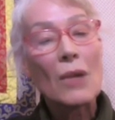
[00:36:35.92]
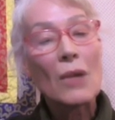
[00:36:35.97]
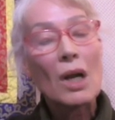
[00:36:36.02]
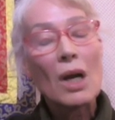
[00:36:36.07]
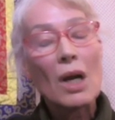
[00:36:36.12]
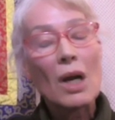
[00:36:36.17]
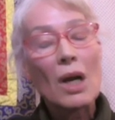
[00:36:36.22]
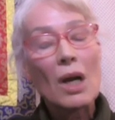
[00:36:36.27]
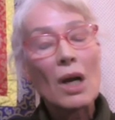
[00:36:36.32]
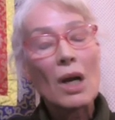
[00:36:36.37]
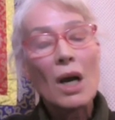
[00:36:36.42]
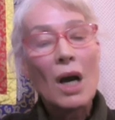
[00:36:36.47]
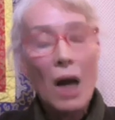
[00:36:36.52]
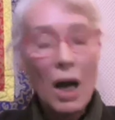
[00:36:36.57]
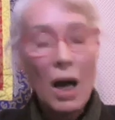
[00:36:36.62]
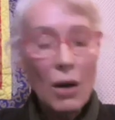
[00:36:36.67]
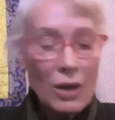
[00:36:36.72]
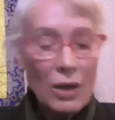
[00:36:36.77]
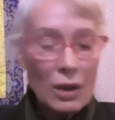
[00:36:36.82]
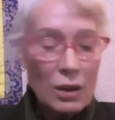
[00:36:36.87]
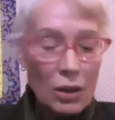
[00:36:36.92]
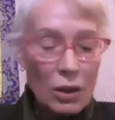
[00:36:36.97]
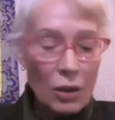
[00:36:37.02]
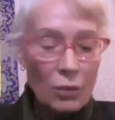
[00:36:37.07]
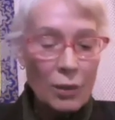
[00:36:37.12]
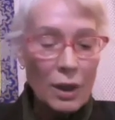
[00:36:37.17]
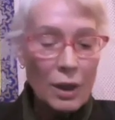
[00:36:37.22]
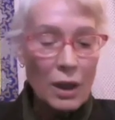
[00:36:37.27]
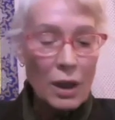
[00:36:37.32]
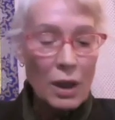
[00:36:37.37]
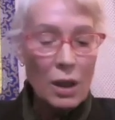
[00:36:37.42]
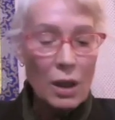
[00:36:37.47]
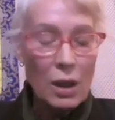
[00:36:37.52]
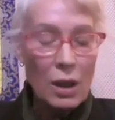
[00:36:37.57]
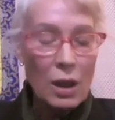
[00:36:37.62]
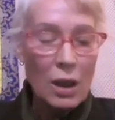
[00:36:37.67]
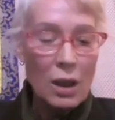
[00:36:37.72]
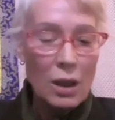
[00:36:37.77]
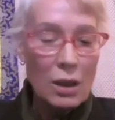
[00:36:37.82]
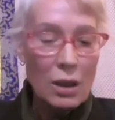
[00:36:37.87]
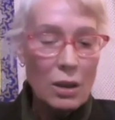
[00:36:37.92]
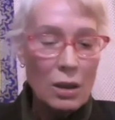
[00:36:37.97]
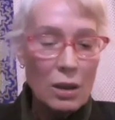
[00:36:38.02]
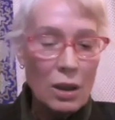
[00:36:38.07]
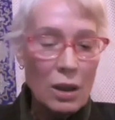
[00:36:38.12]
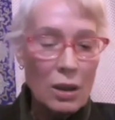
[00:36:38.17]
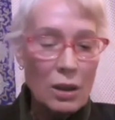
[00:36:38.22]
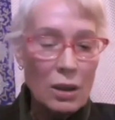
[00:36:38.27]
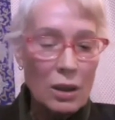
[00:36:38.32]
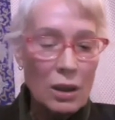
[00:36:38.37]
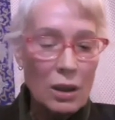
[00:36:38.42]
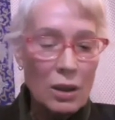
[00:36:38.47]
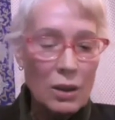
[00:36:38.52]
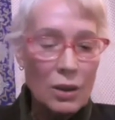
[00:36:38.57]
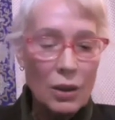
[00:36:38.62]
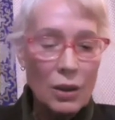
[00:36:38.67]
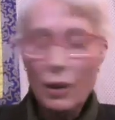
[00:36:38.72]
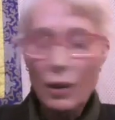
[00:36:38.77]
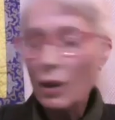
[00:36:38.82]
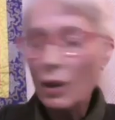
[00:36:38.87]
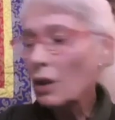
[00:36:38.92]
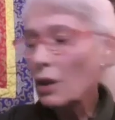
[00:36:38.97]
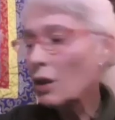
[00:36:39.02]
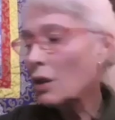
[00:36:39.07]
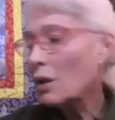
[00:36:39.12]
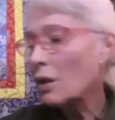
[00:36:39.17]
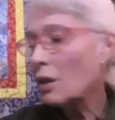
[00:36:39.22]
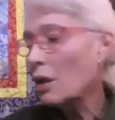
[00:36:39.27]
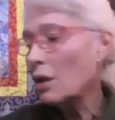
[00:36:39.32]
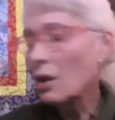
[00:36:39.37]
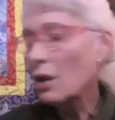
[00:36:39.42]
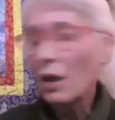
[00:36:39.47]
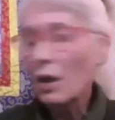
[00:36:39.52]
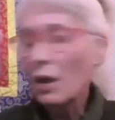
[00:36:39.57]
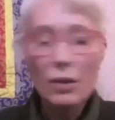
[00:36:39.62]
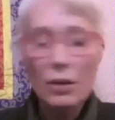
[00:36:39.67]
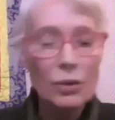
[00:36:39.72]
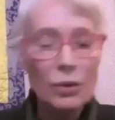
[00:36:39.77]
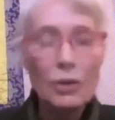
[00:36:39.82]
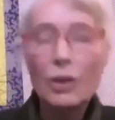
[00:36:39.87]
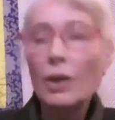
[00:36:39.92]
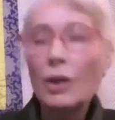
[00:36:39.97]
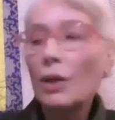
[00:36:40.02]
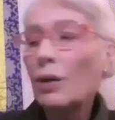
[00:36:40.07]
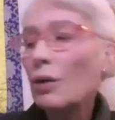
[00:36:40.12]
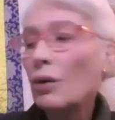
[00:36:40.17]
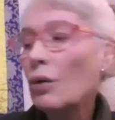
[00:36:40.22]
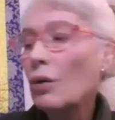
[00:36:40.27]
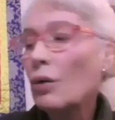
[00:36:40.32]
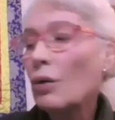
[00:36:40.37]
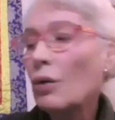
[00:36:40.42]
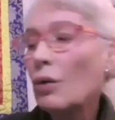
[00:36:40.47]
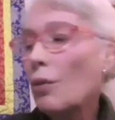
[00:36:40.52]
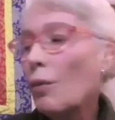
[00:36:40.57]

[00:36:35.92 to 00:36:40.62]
I want to stop here and say something, and I'll continue.